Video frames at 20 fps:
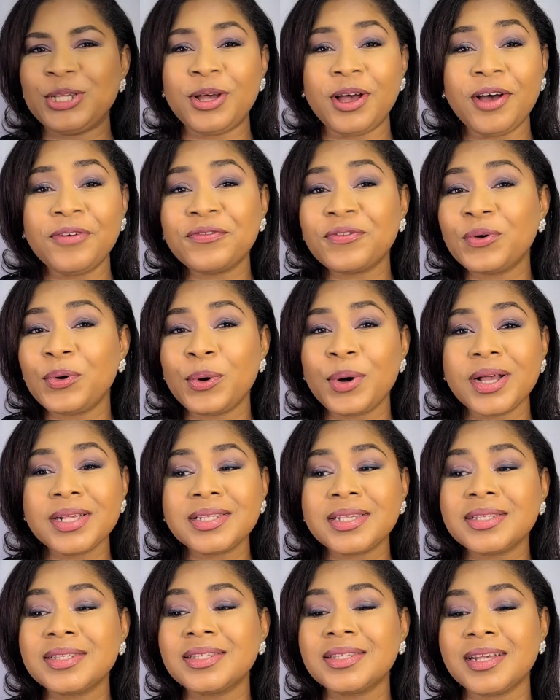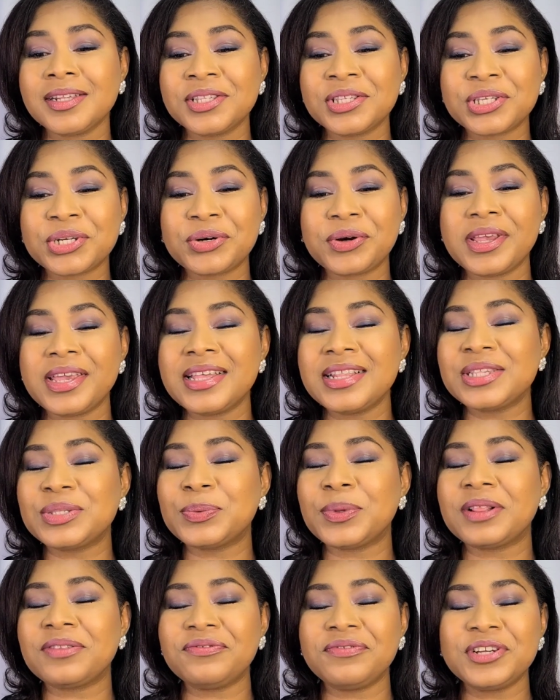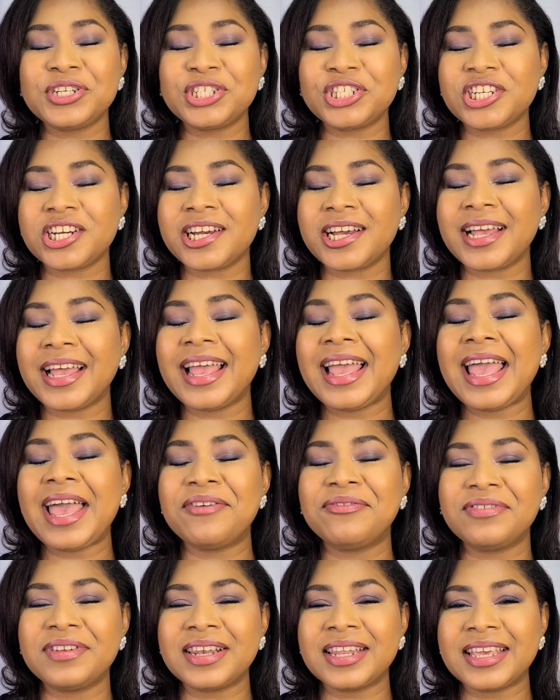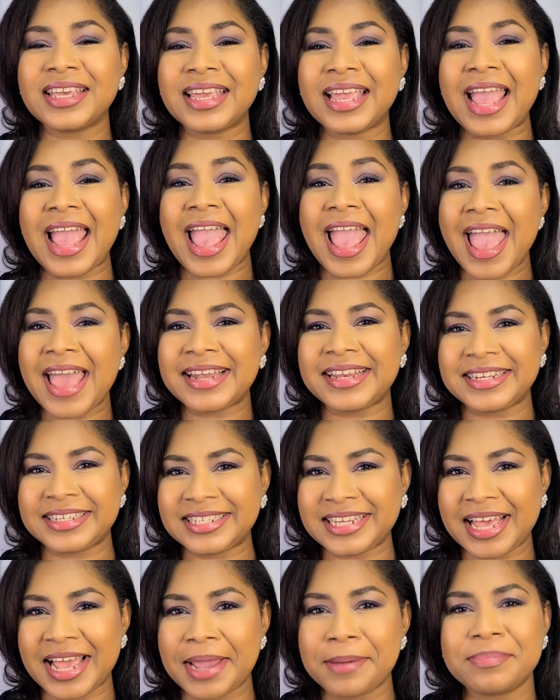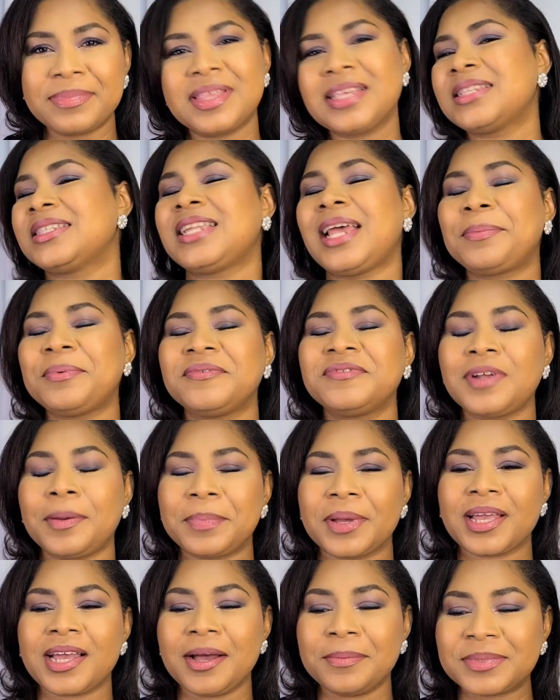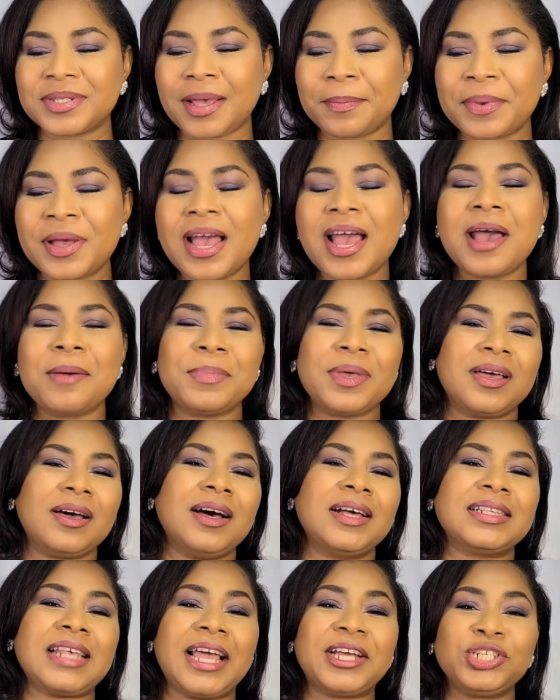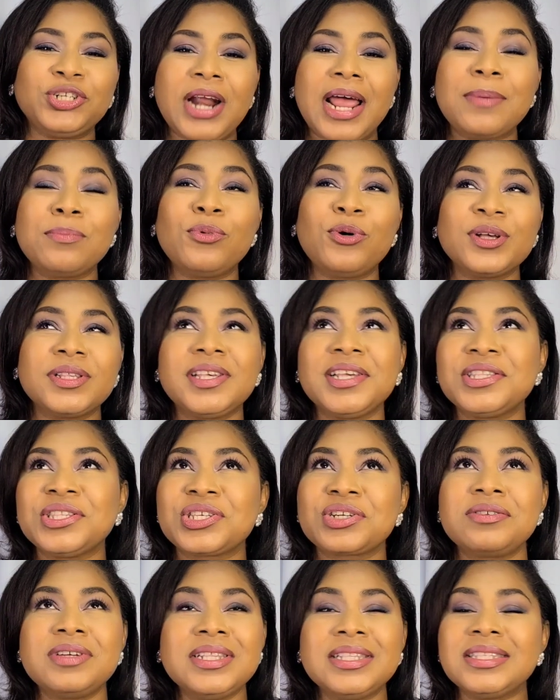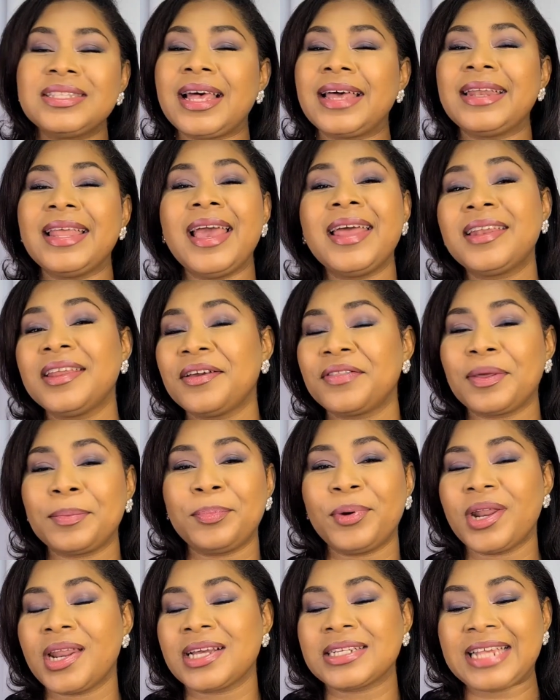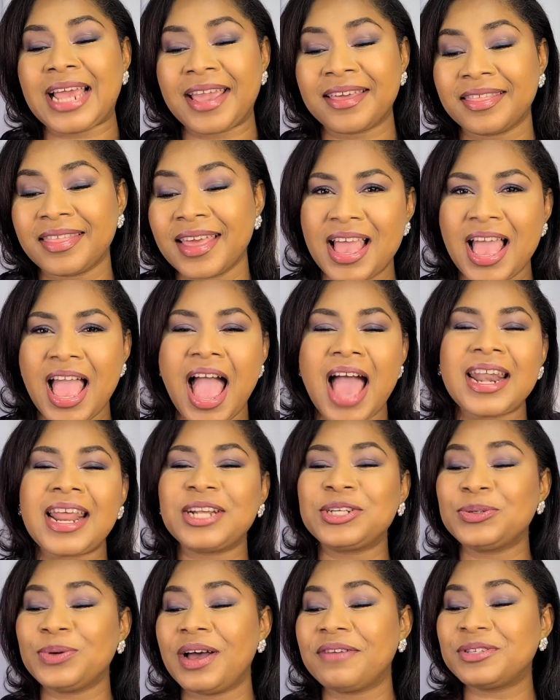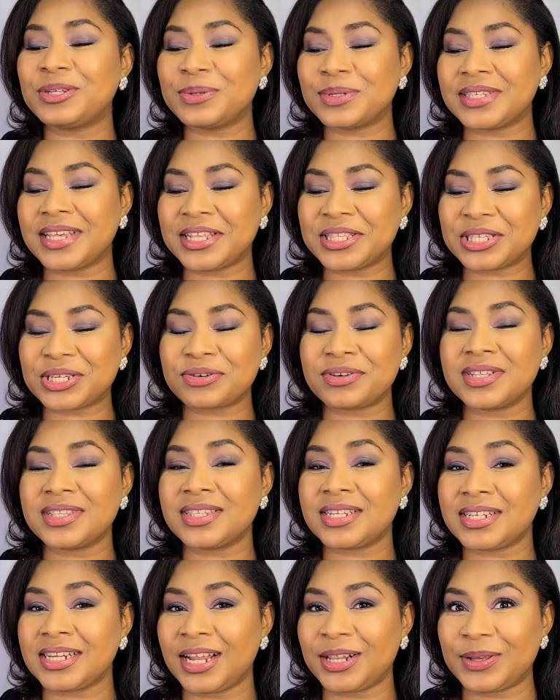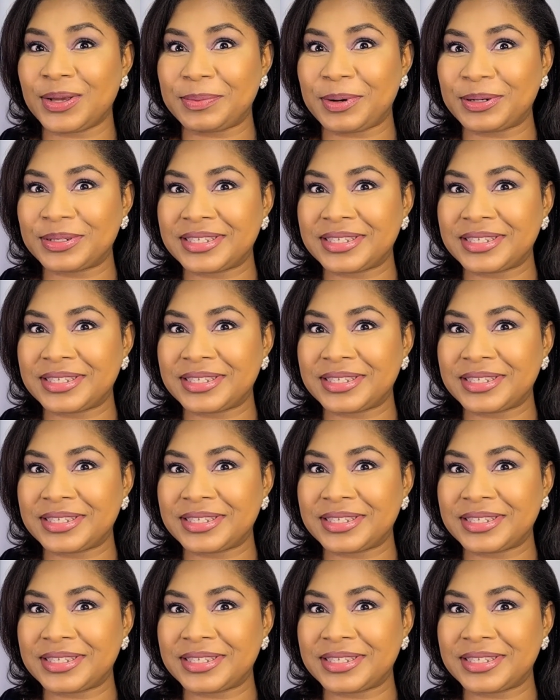of course, sunscreens will feature heavily anytime this type of topic comes up because I try more sunscreens than any other product, I think. And I do have 2 sunscreens to tell you about